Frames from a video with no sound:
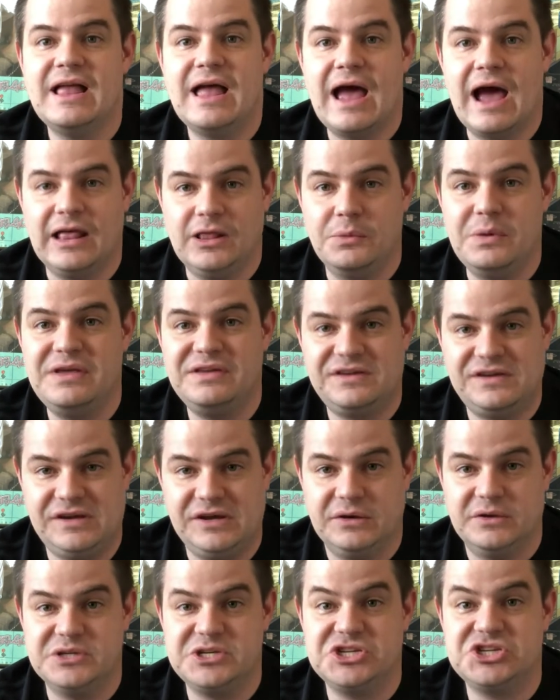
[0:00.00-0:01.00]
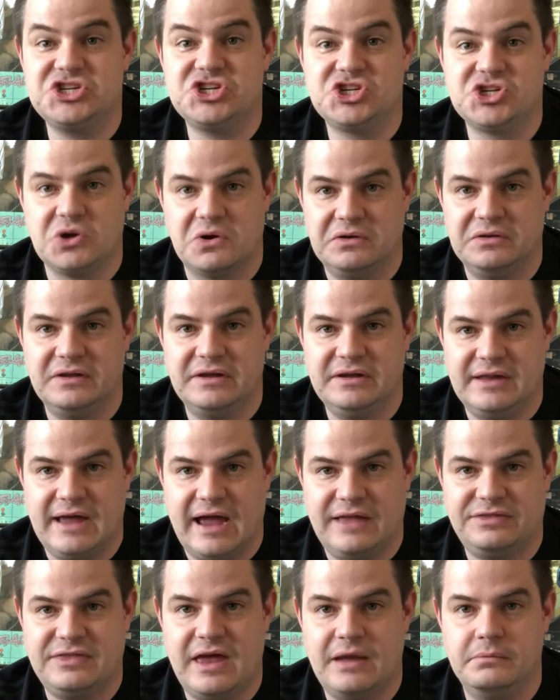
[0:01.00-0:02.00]
Halloween Kills is certainly
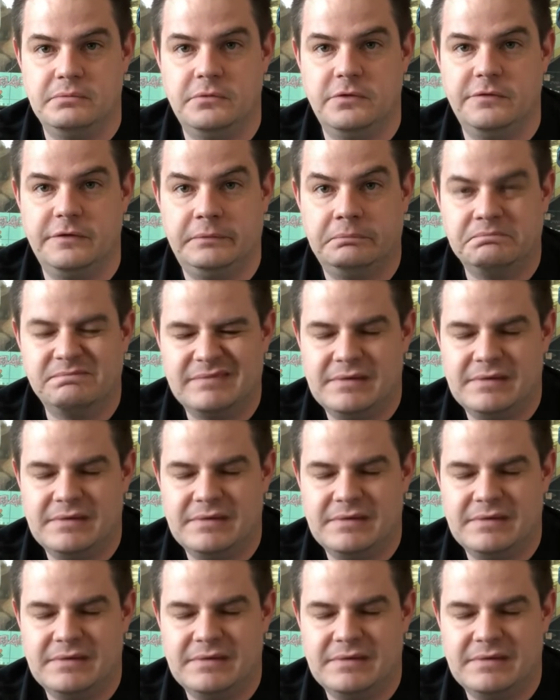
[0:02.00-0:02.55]
not that movie.